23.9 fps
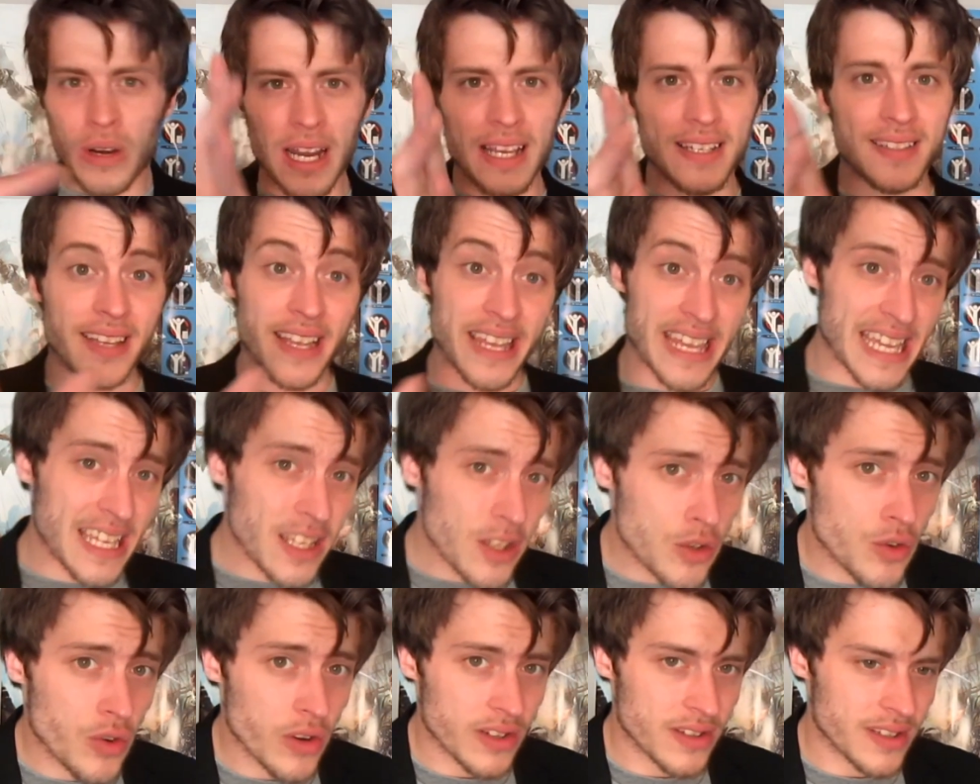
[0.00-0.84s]
When I say
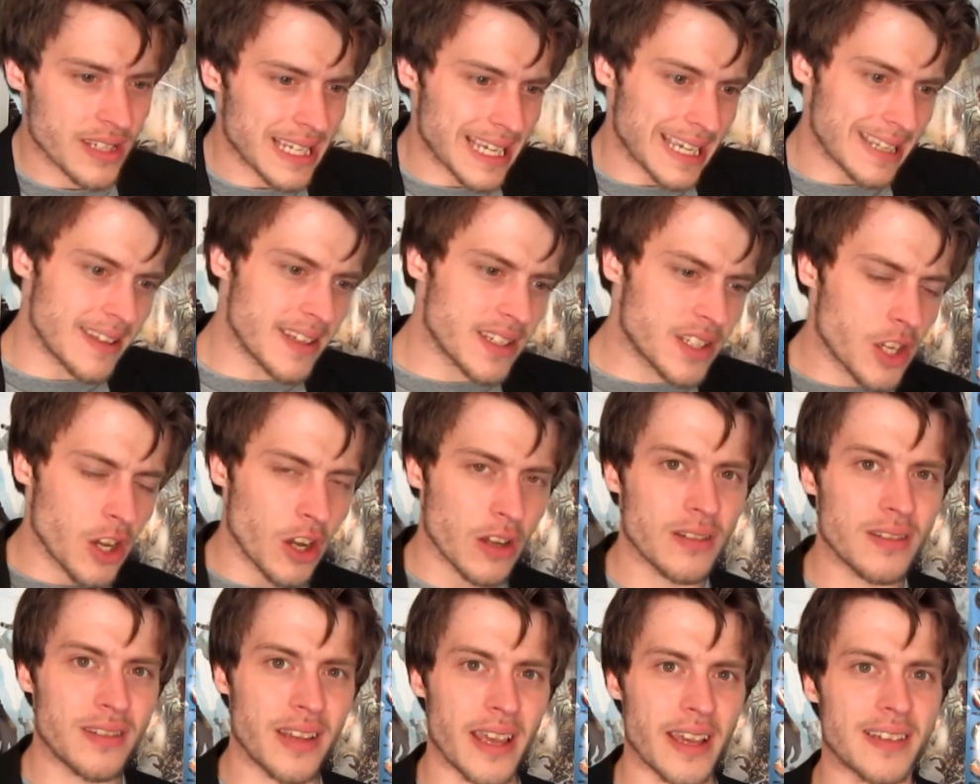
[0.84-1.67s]
interesting in this
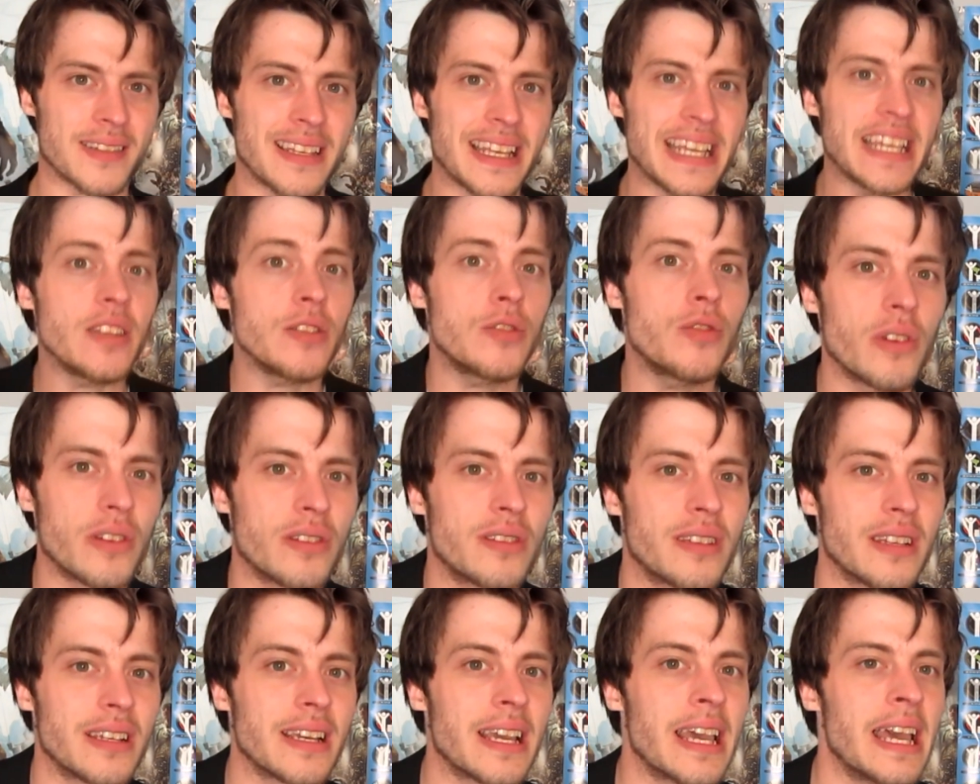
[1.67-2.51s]
context,
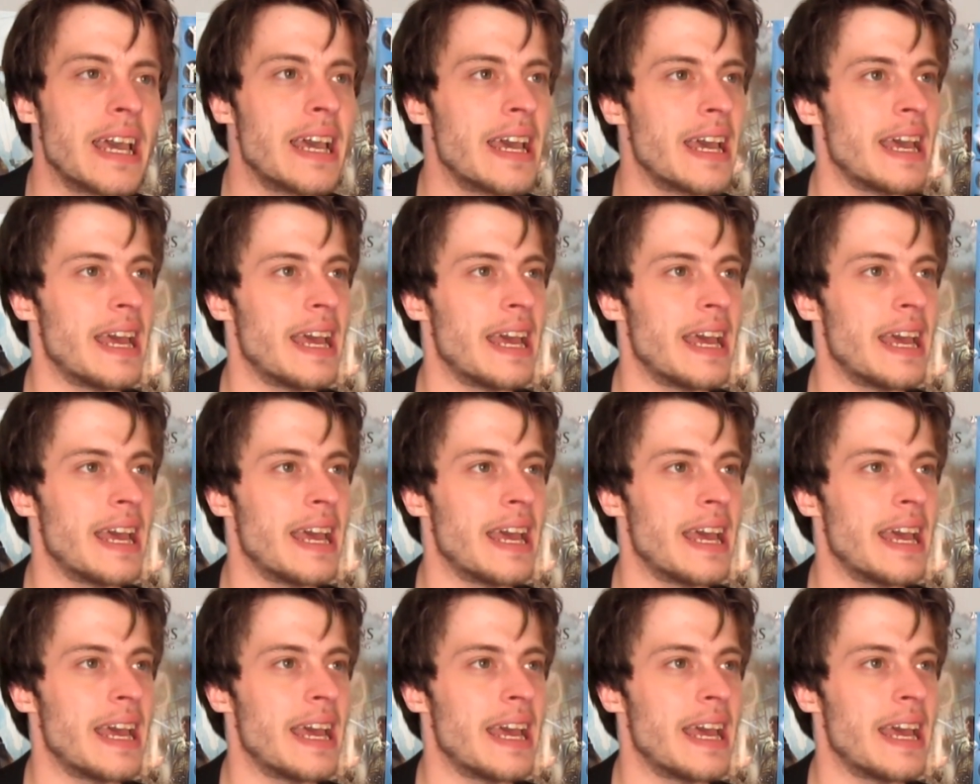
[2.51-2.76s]
interesting